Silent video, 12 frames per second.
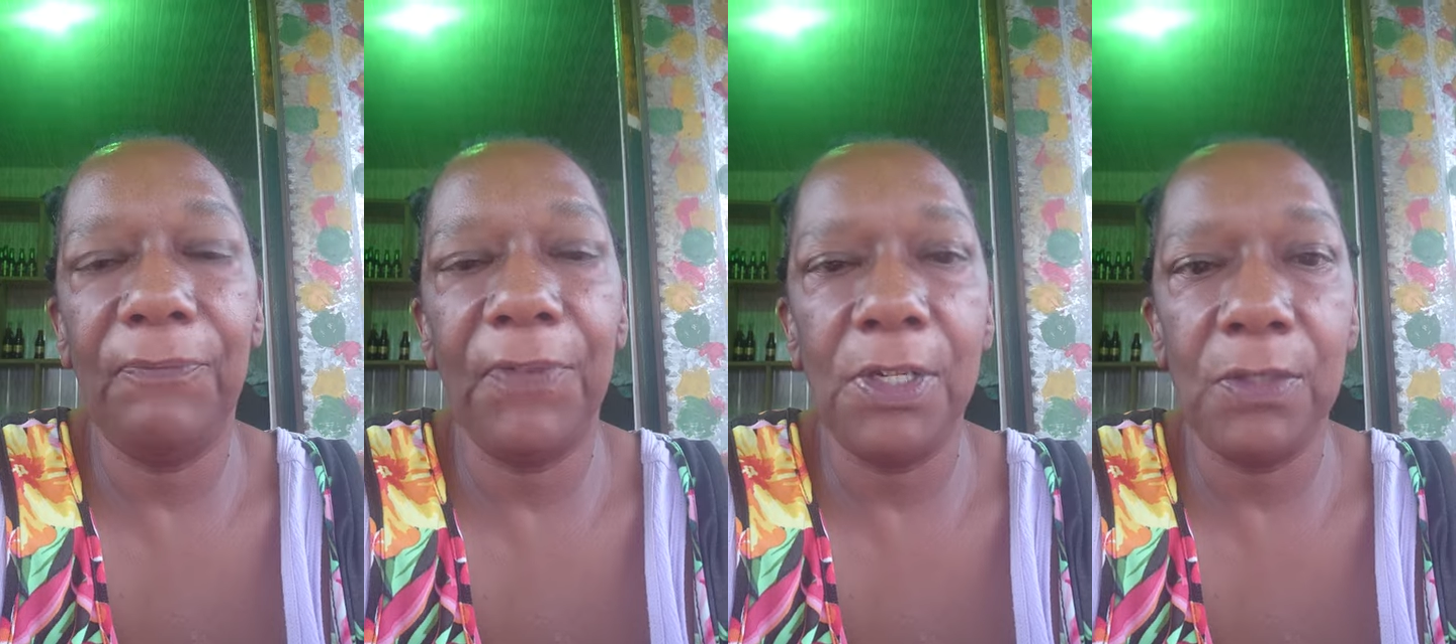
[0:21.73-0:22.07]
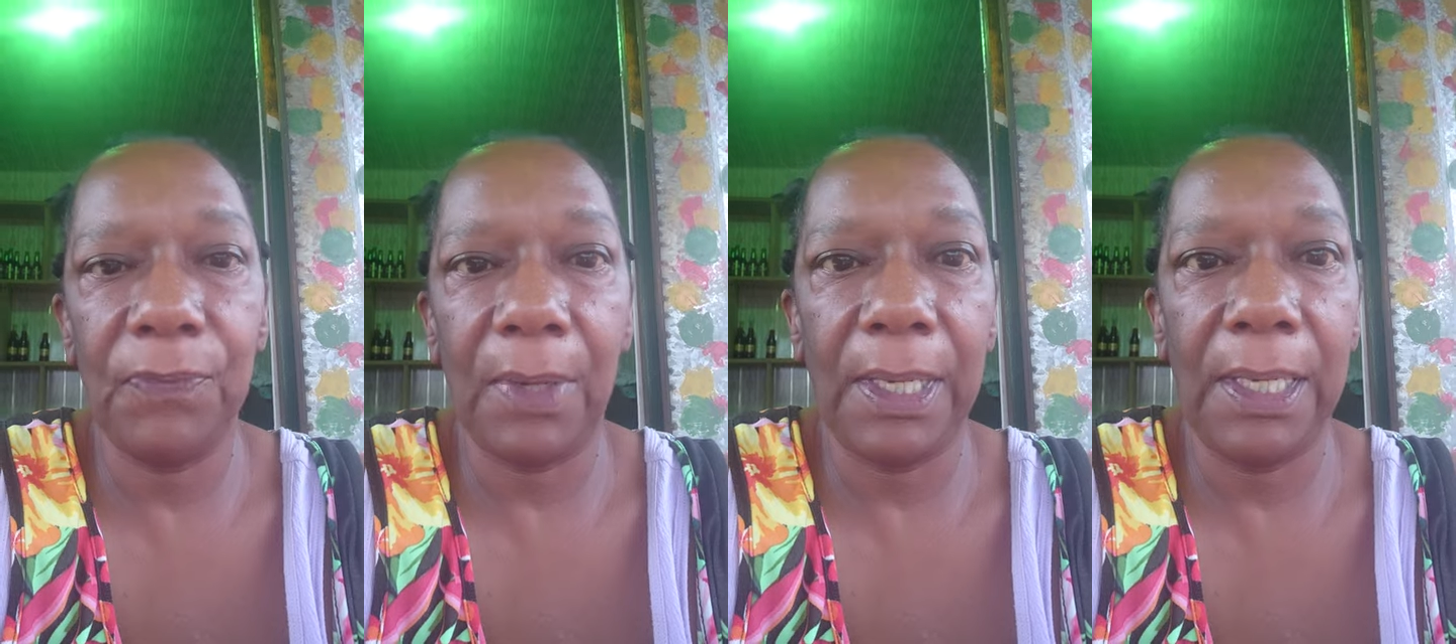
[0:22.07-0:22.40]

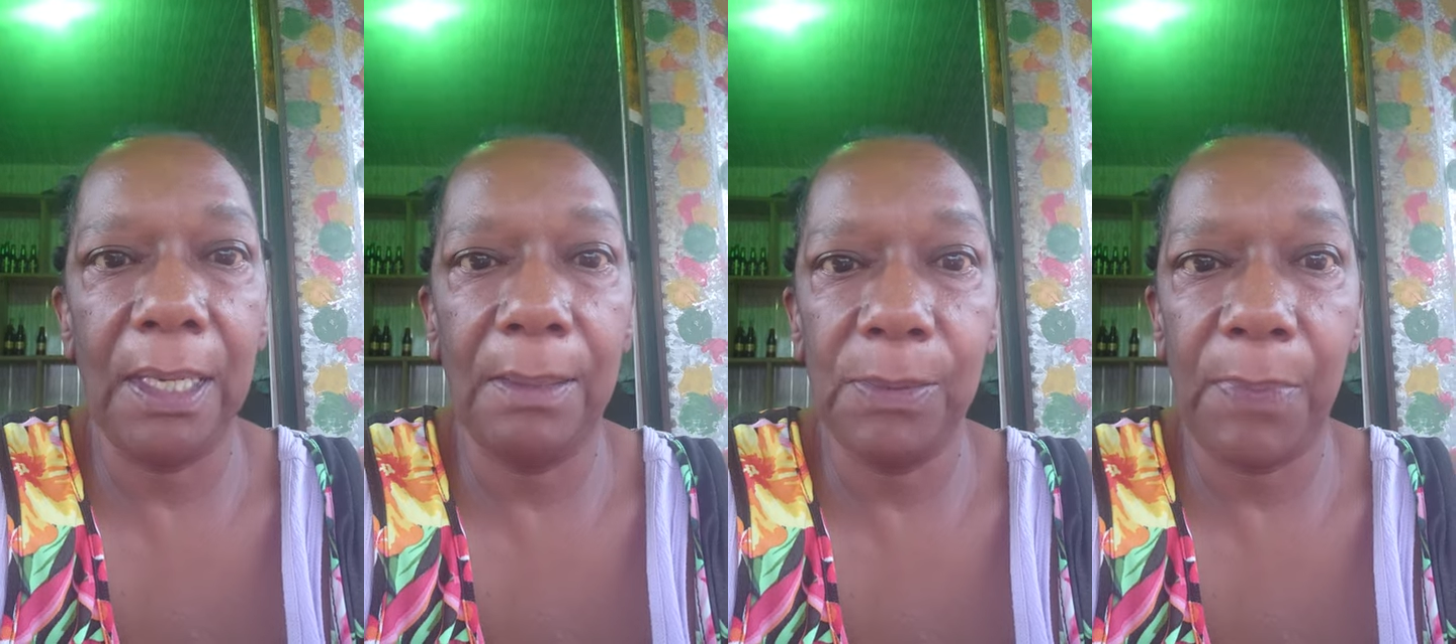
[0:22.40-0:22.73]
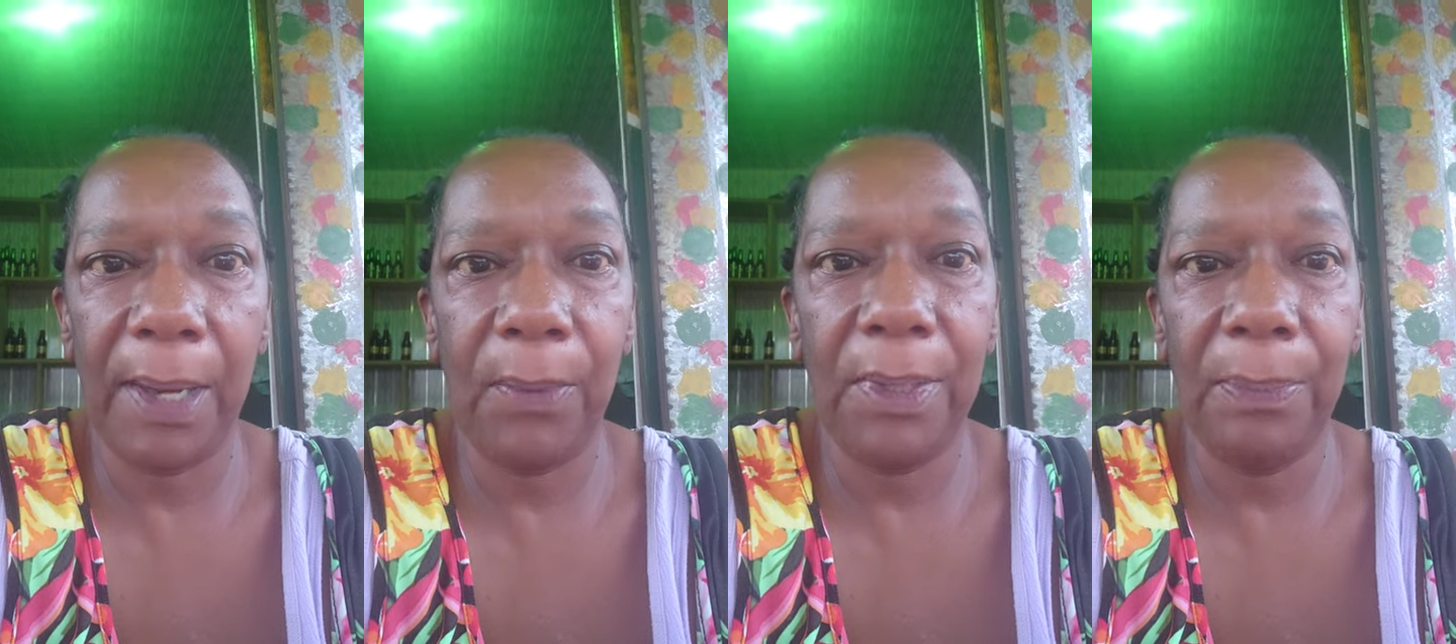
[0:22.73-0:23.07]
First of all, he comes
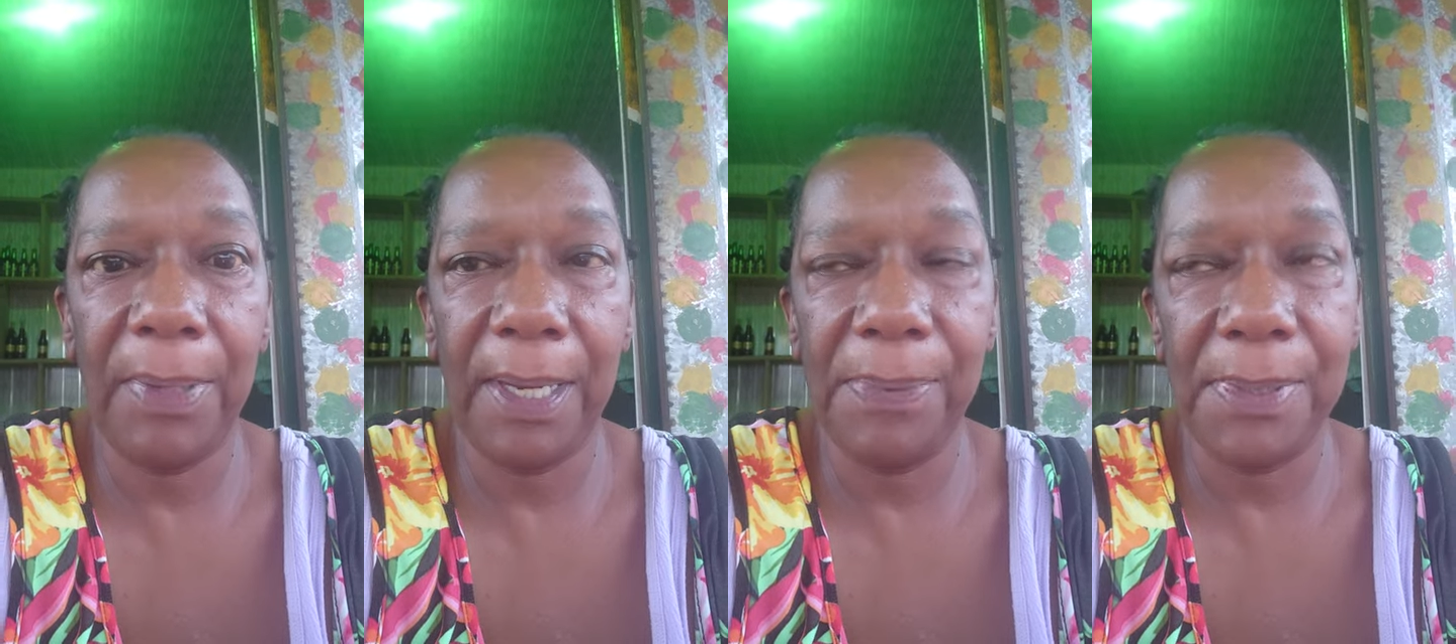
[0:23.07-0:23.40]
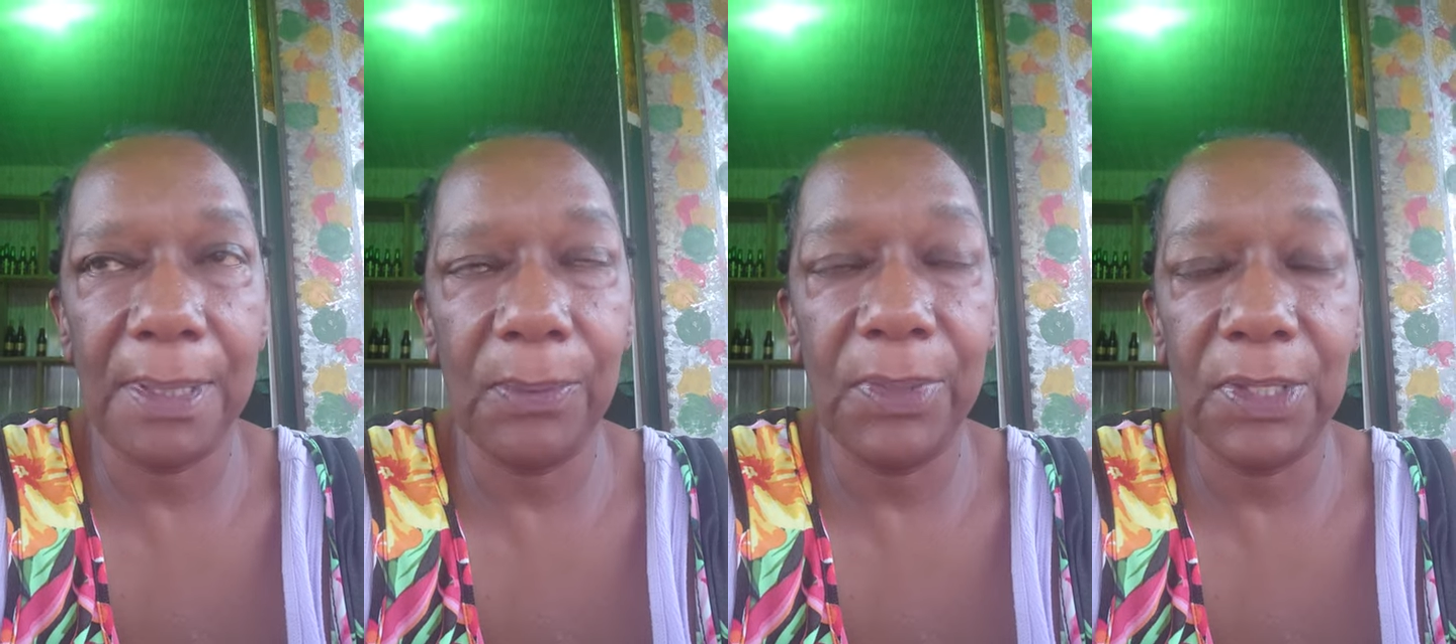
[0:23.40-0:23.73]
back with a
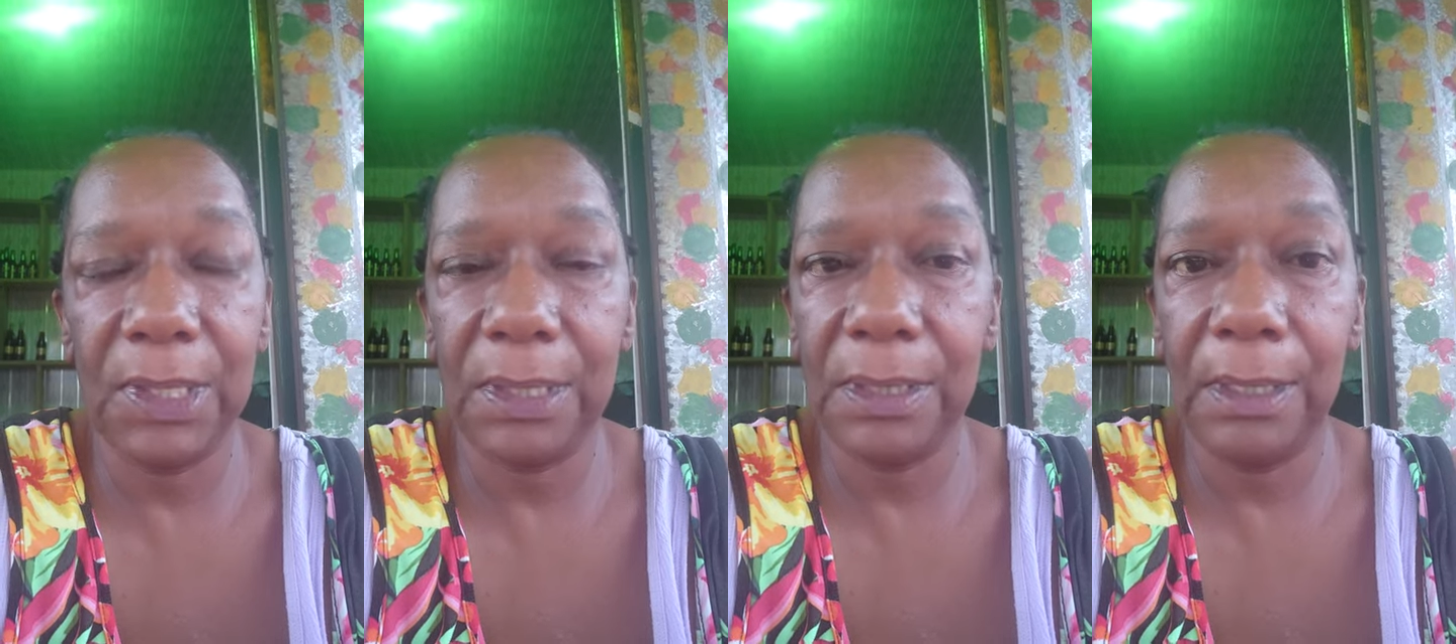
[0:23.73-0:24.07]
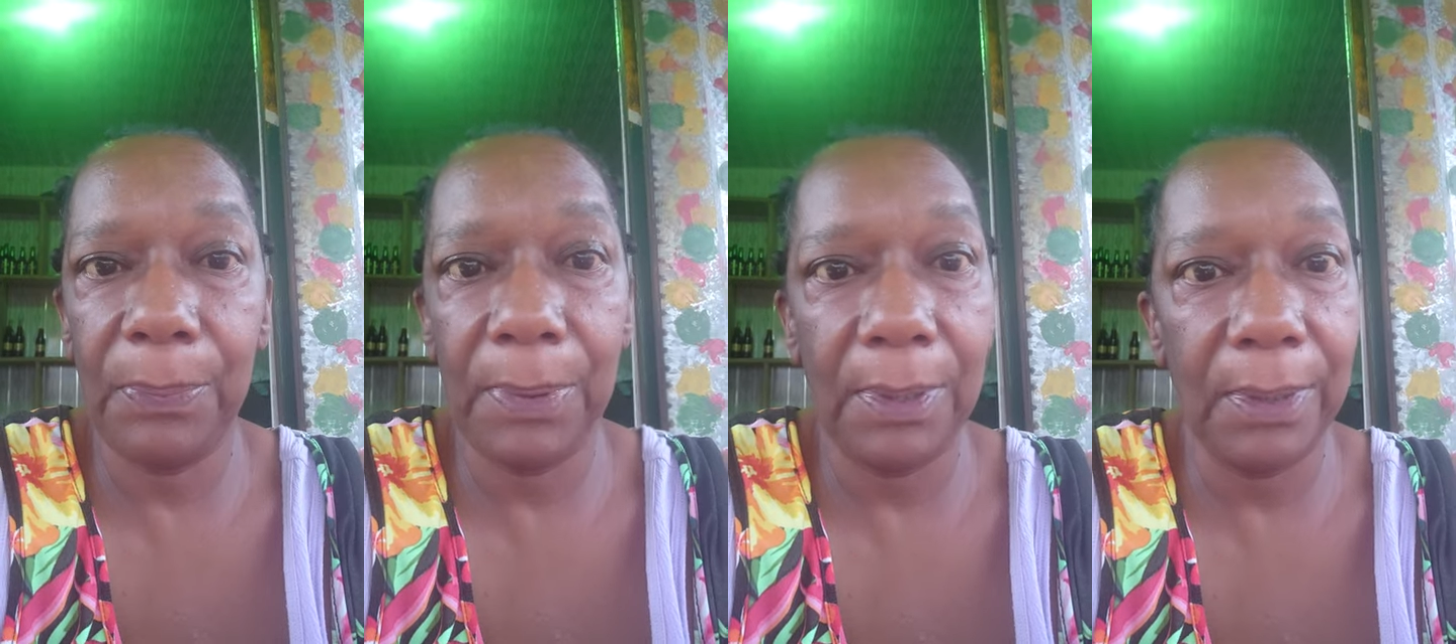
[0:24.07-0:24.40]
Pepsi, which is
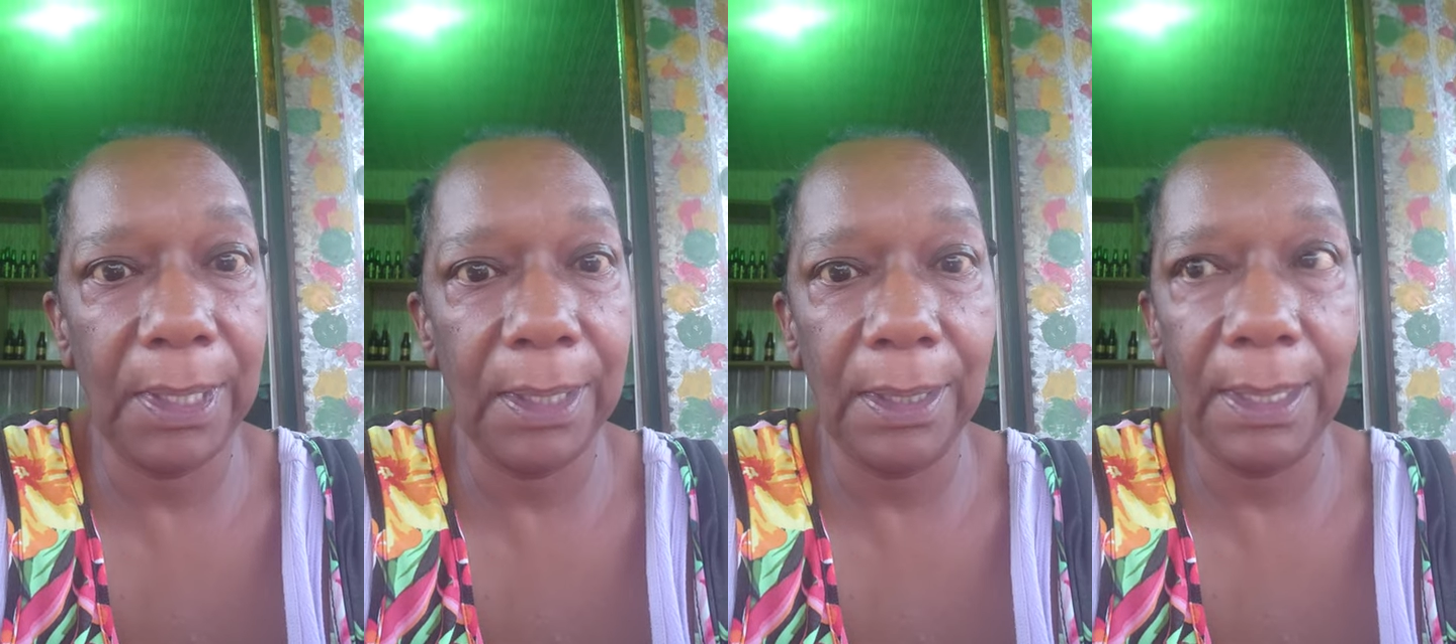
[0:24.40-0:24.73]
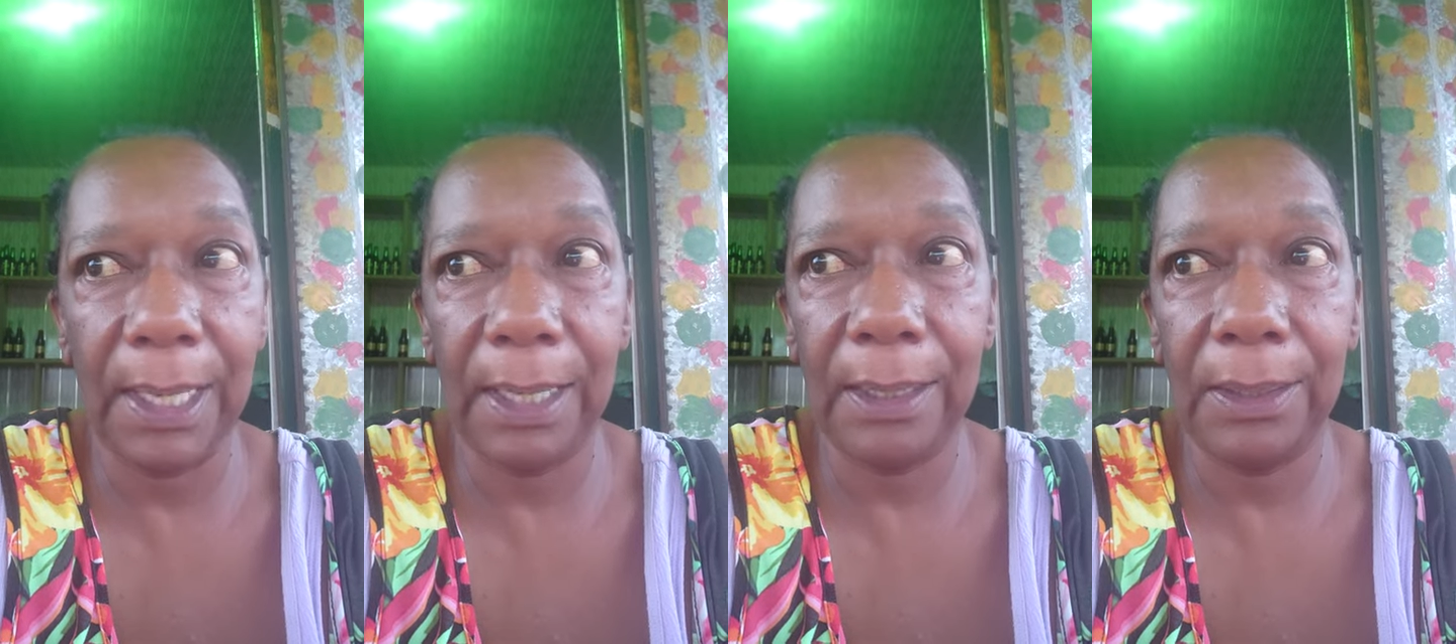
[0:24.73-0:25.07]
typical here in
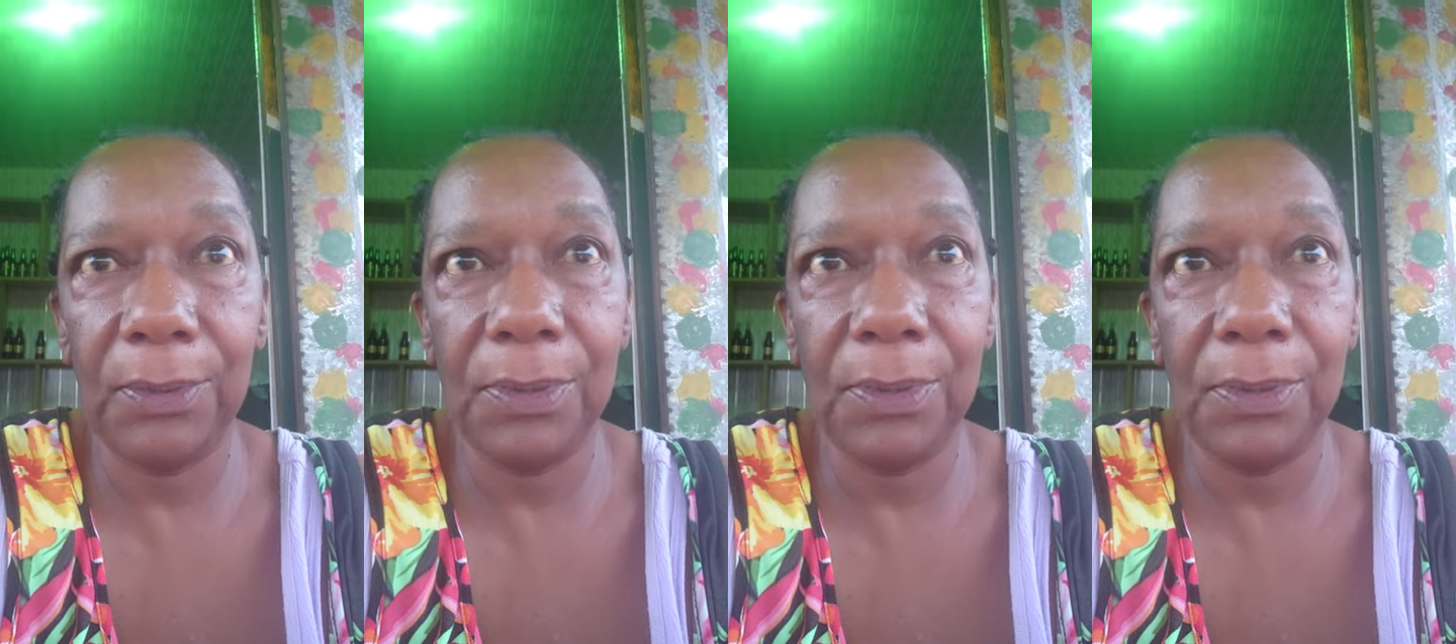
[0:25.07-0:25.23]
Ghana.